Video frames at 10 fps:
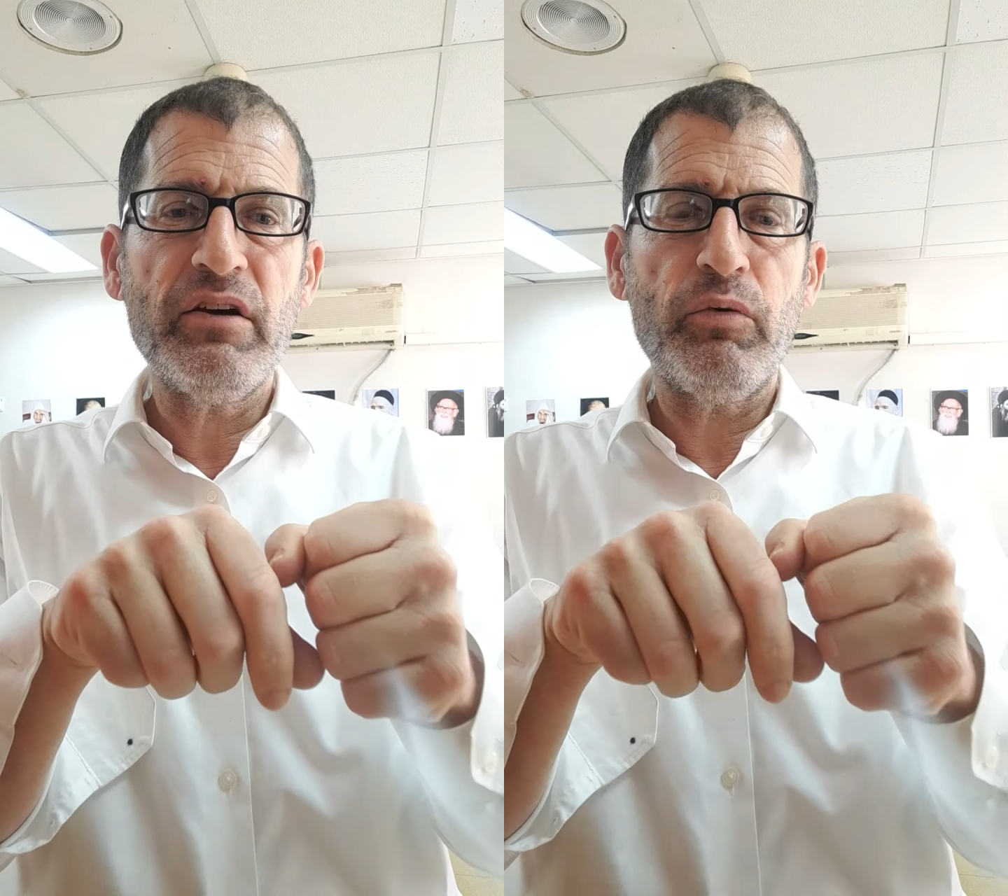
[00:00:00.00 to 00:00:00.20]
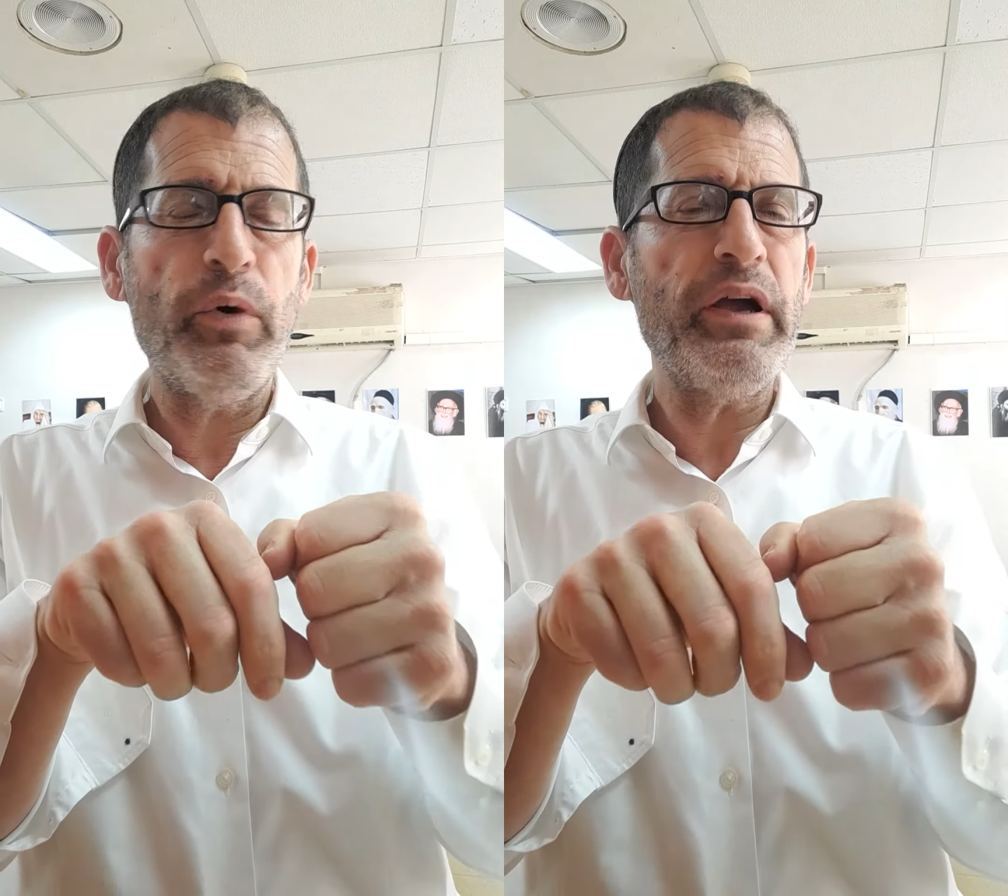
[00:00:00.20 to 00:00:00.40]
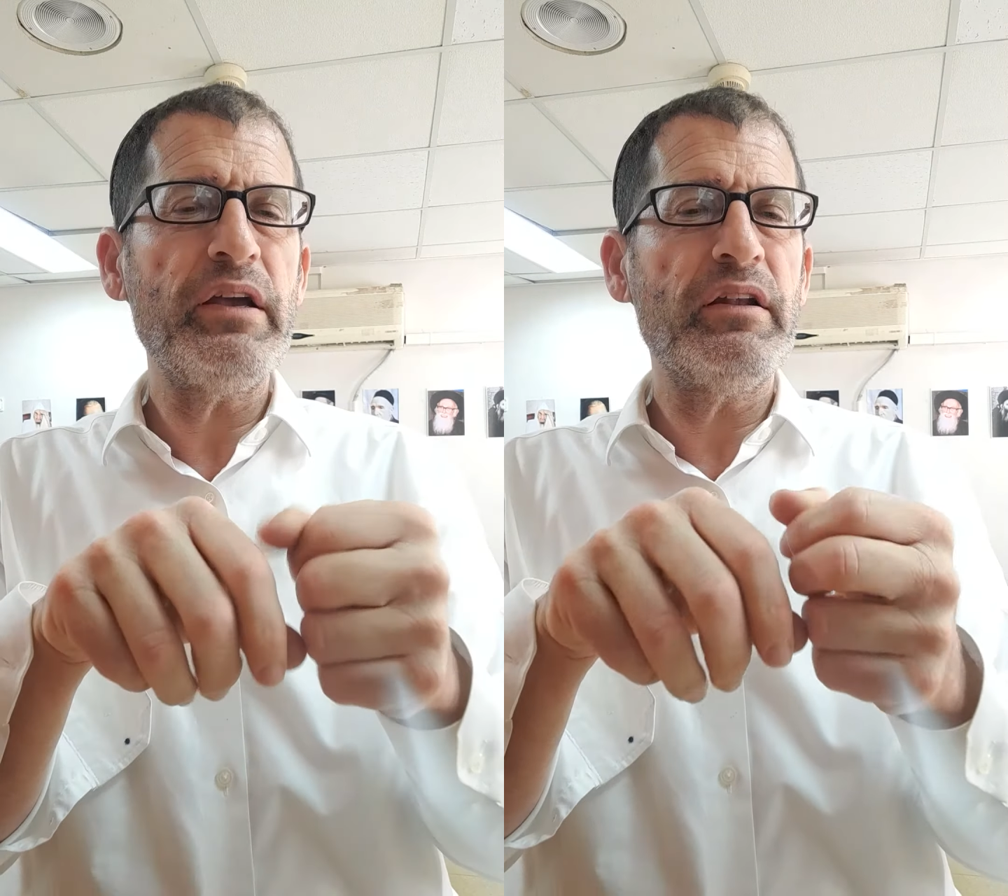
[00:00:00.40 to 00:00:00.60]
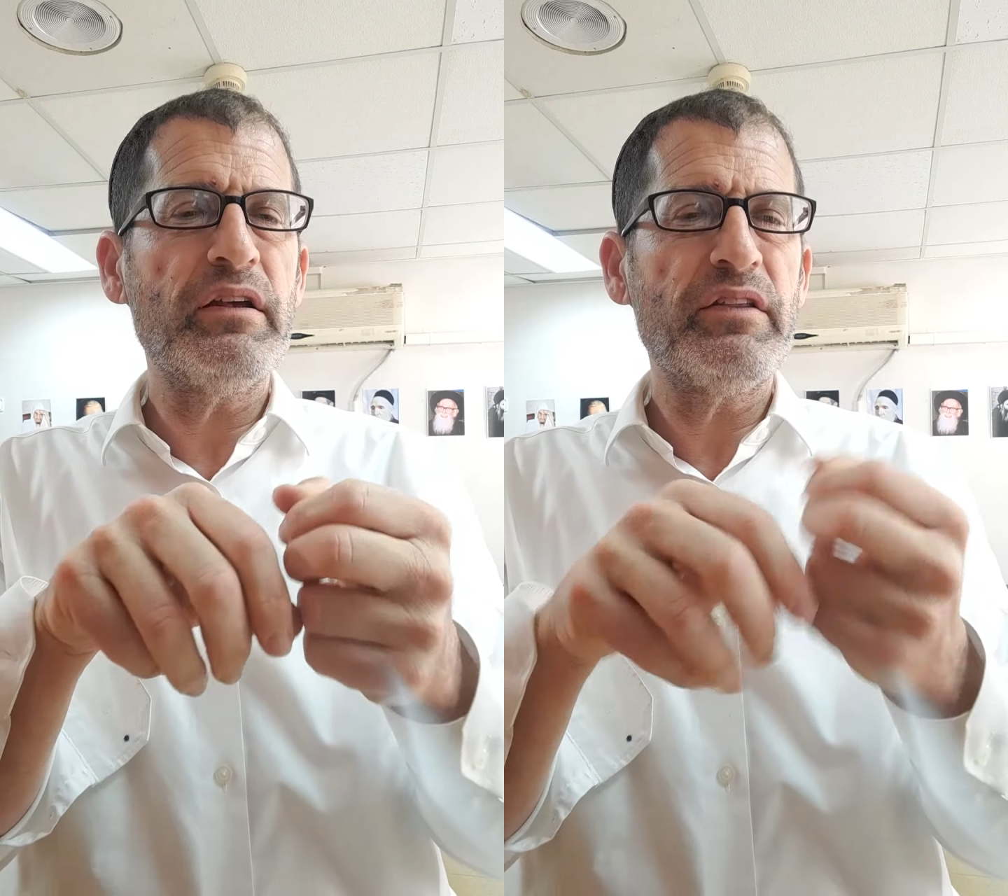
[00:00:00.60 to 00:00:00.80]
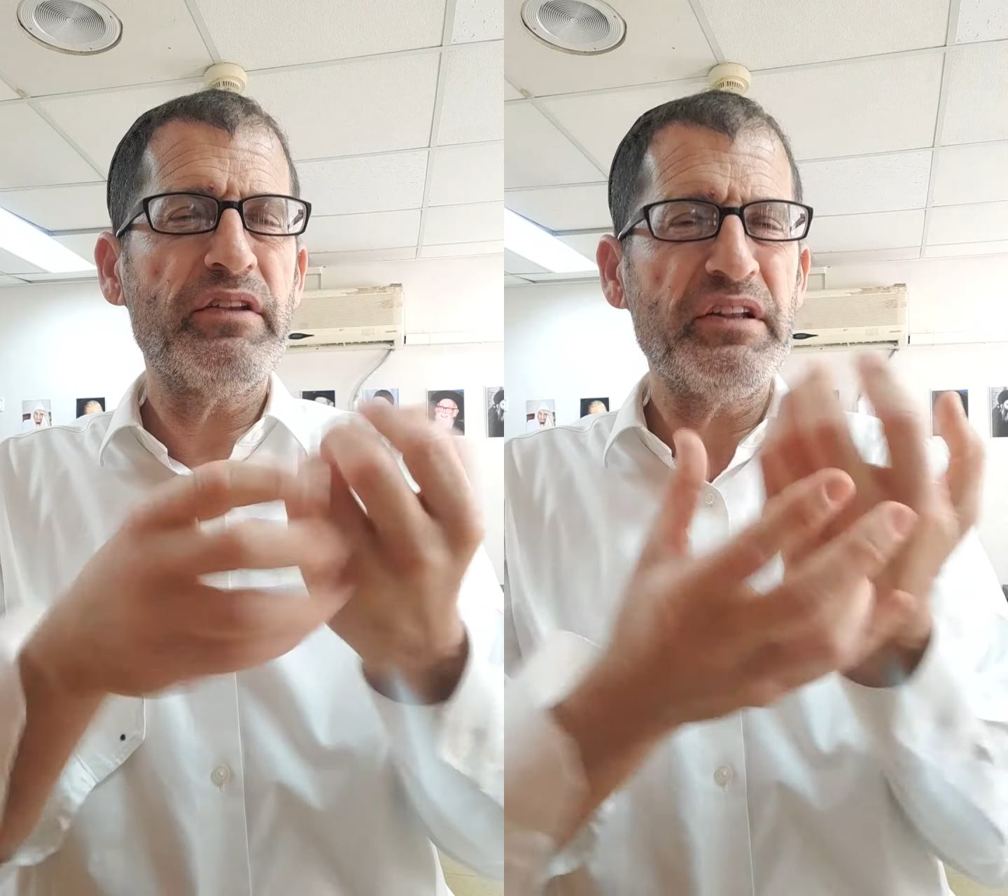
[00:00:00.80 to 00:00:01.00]
wait,
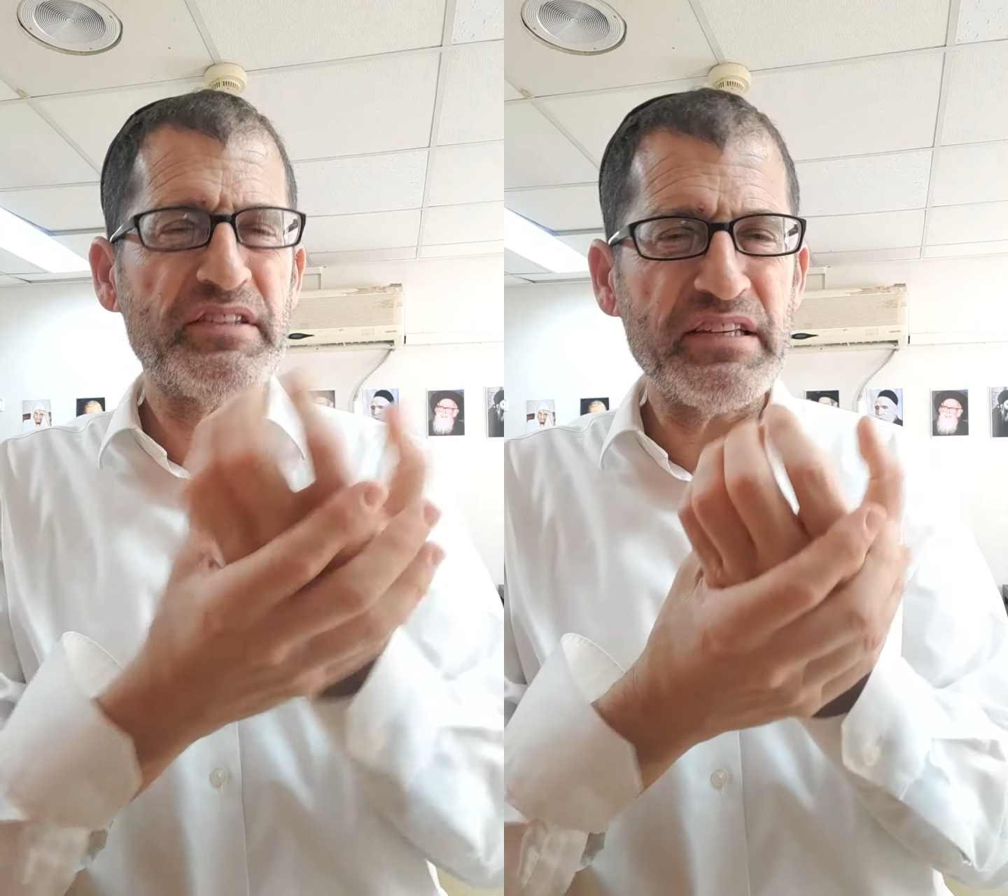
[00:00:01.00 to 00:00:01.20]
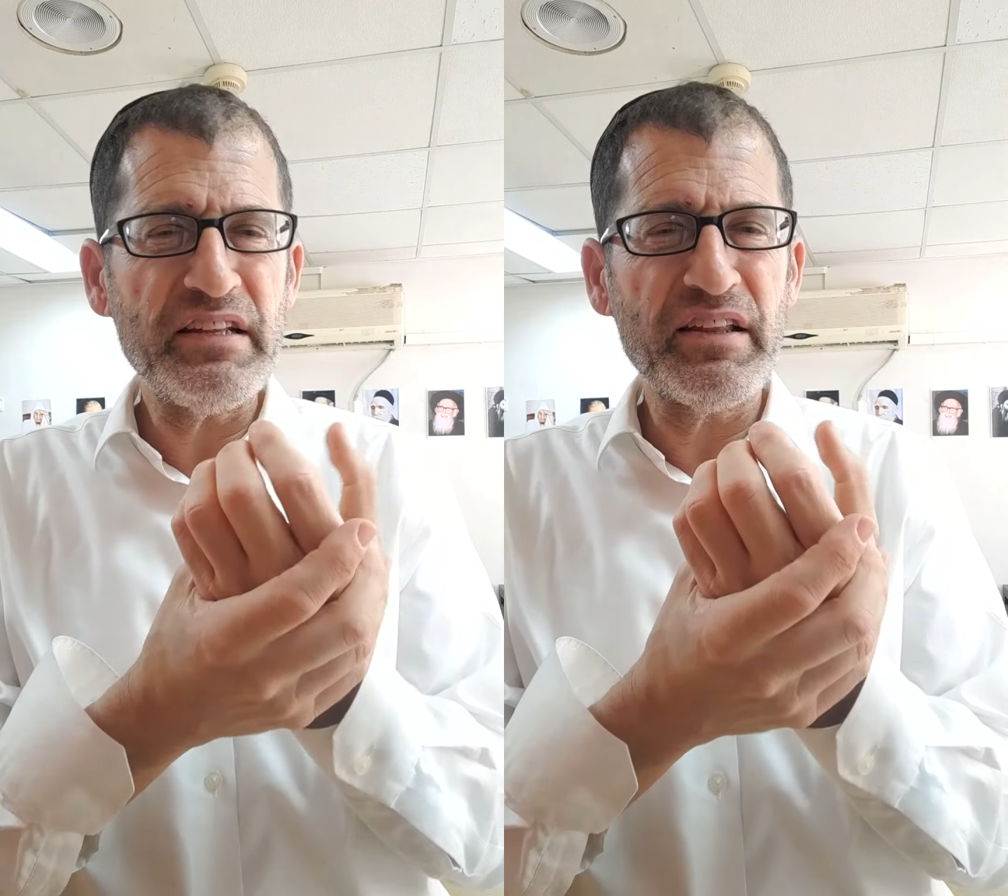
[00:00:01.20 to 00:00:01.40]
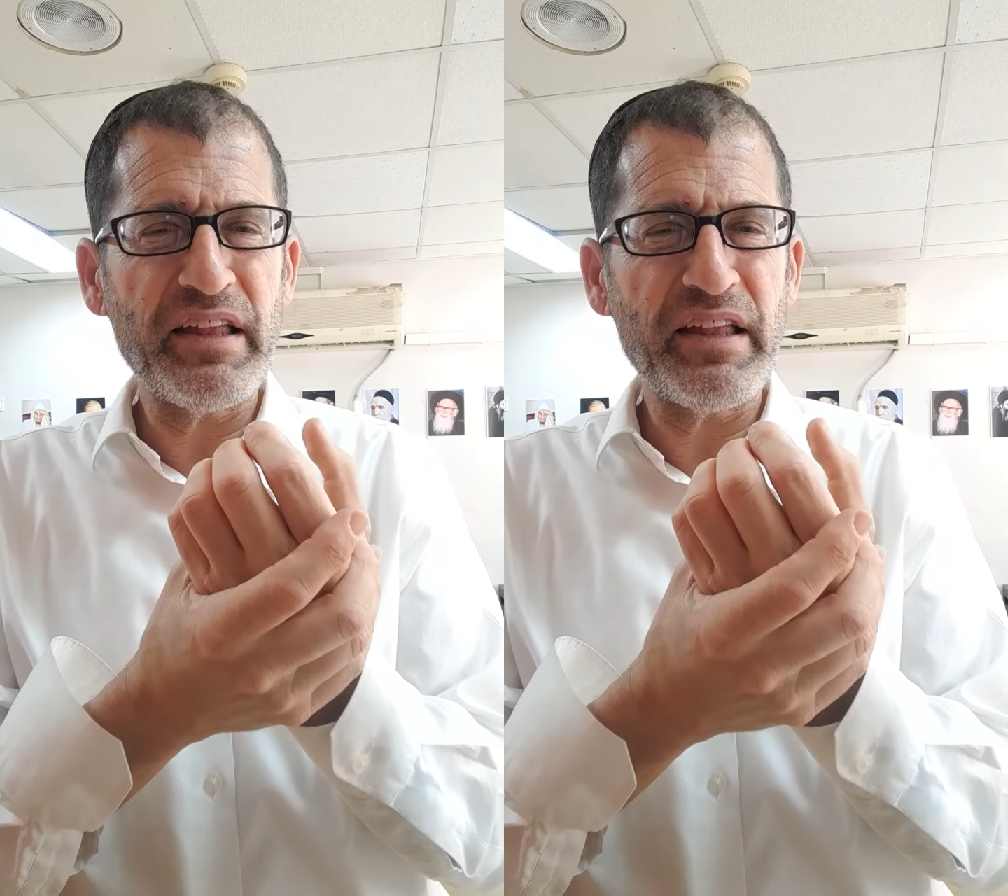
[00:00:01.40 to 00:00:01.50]
then the Natila